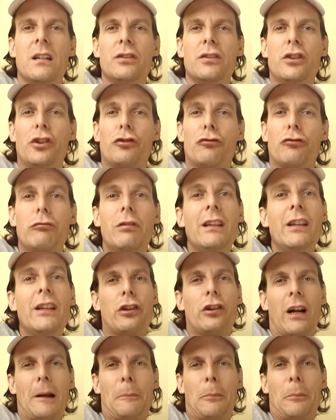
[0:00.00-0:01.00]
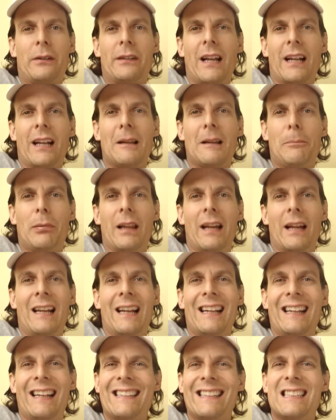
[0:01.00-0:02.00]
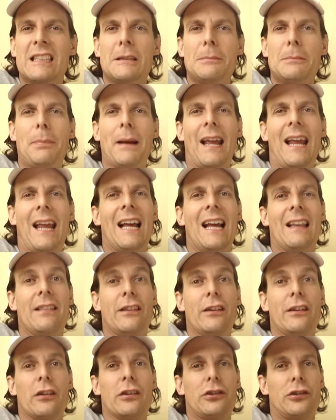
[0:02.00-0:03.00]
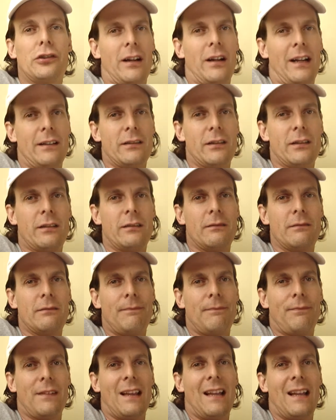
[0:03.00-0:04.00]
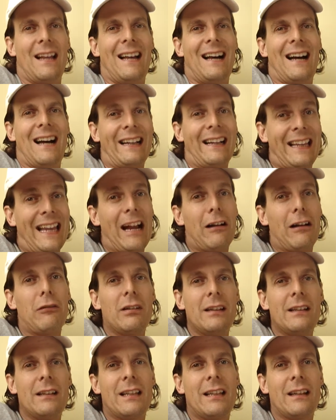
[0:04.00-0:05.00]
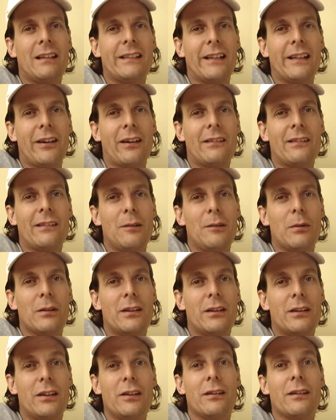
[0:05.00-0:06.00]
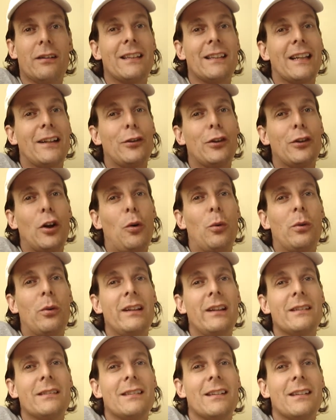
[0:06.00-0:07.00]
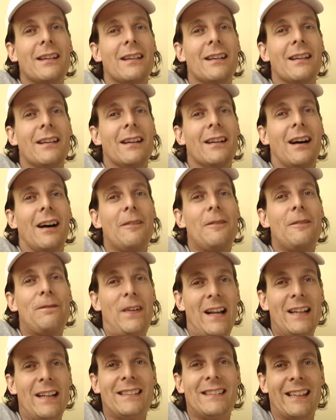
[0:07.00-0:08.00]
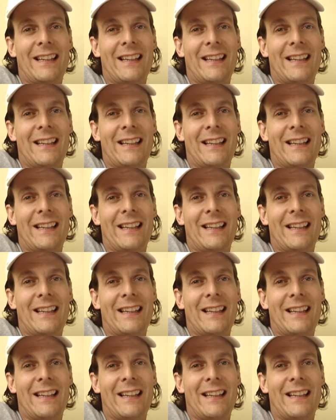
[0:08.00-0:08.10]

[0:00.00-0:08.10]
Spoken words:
to really try to protect the plate and expand their strike zone. I can't really tell Derick what to do because I don't know what he's faced